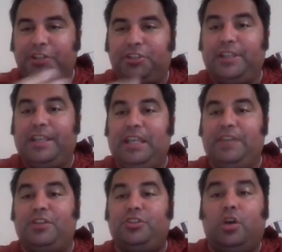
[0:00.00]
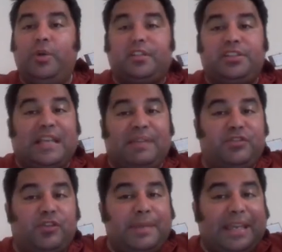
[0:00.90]
And actually, even though it
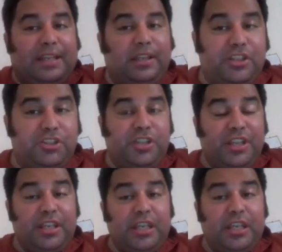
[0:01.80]
stems from English,